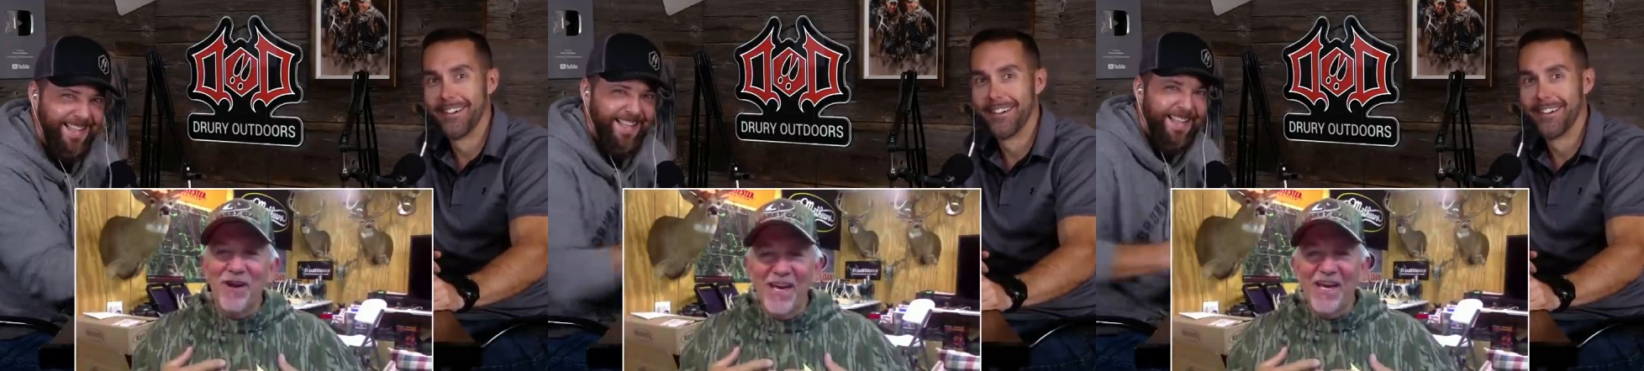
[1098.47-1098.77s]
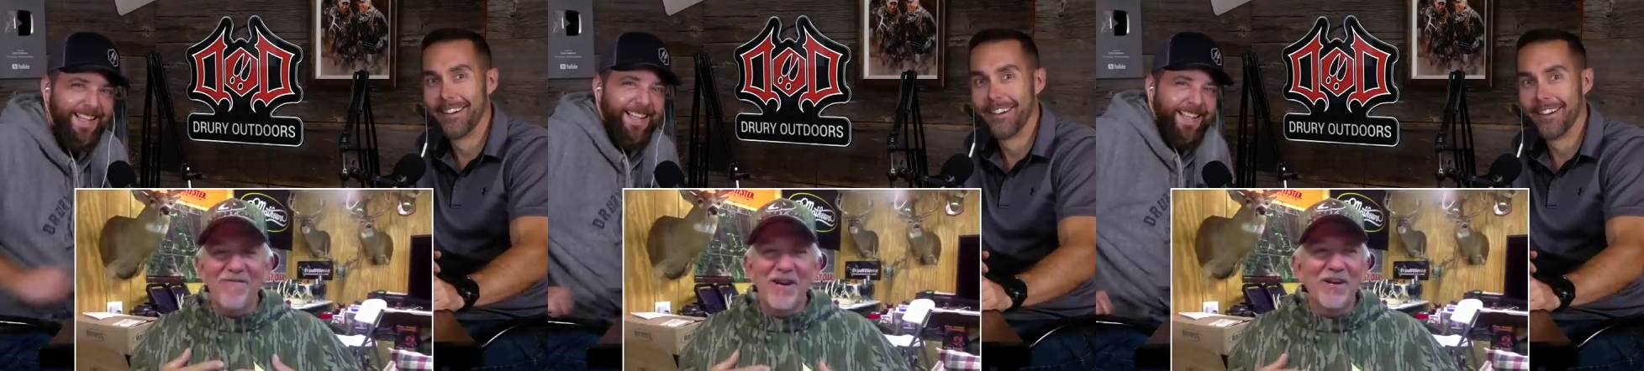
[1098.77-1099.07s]
Speaker 1: And
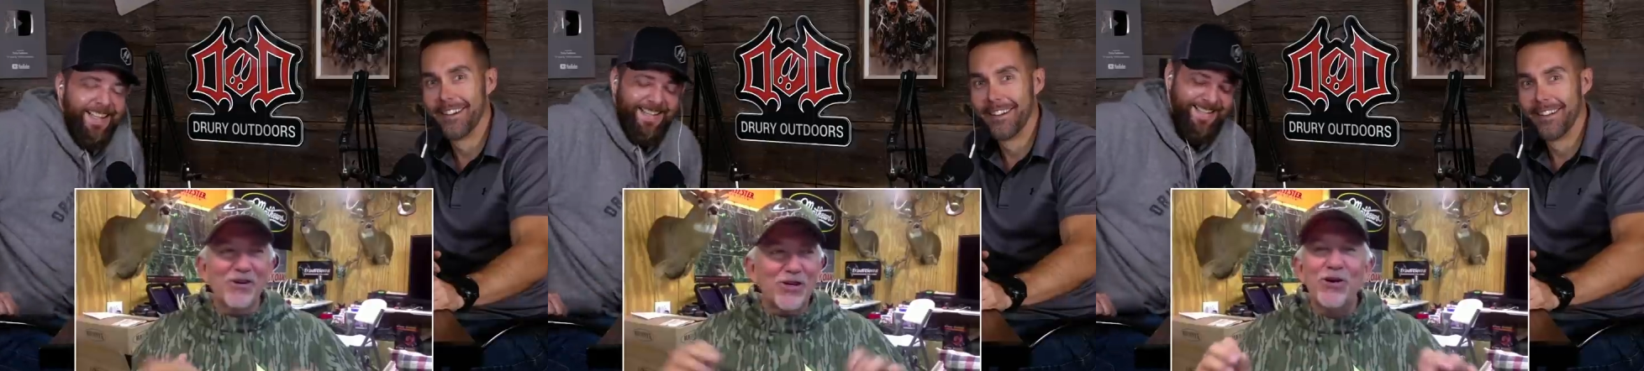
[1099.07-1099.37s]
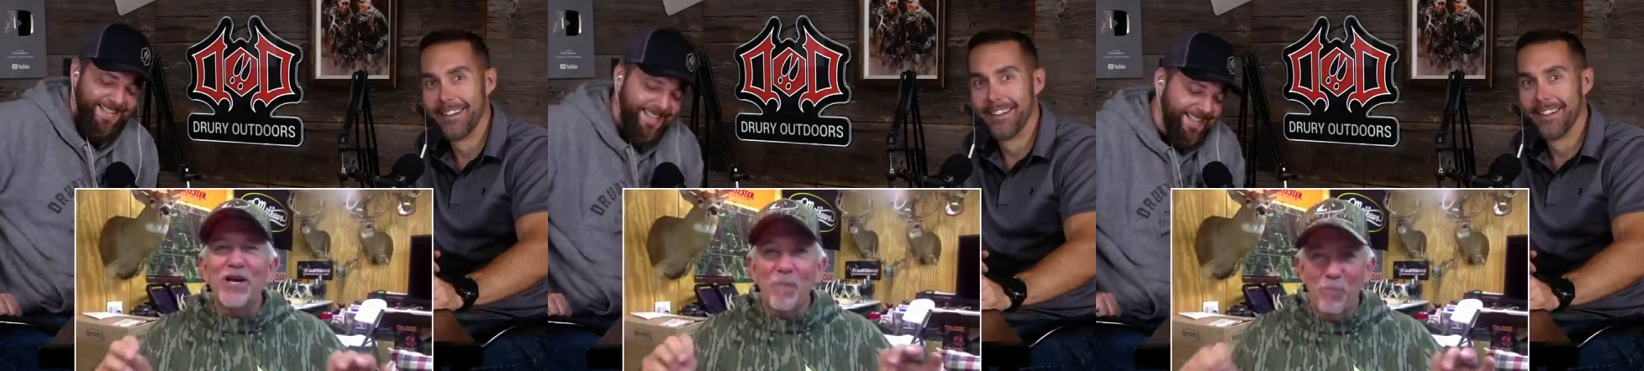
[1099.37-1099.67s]
even
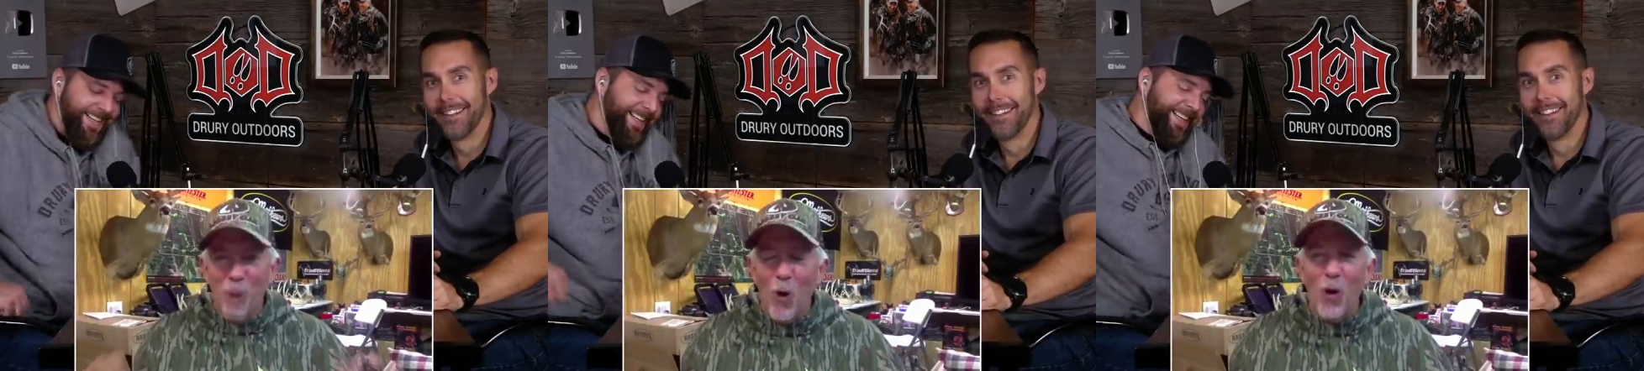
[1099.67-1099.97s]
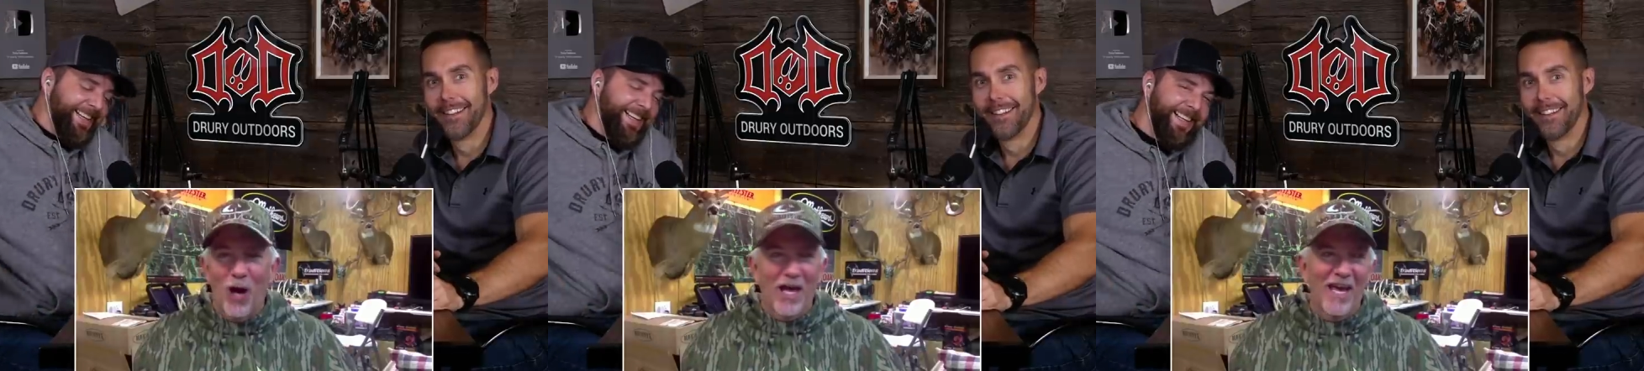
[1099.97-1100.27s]
shooting
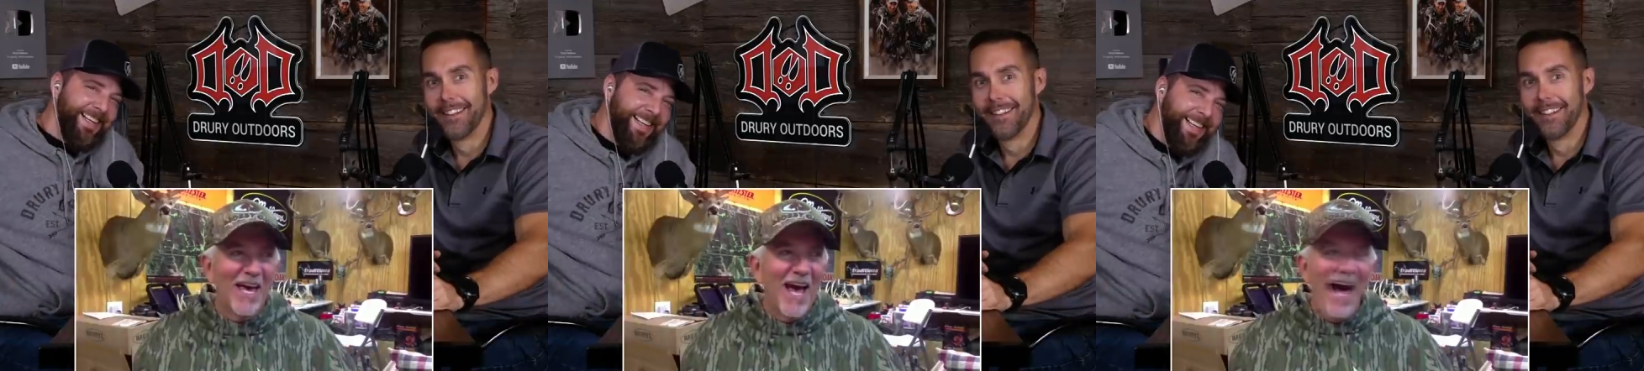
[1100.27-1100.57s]
poorly,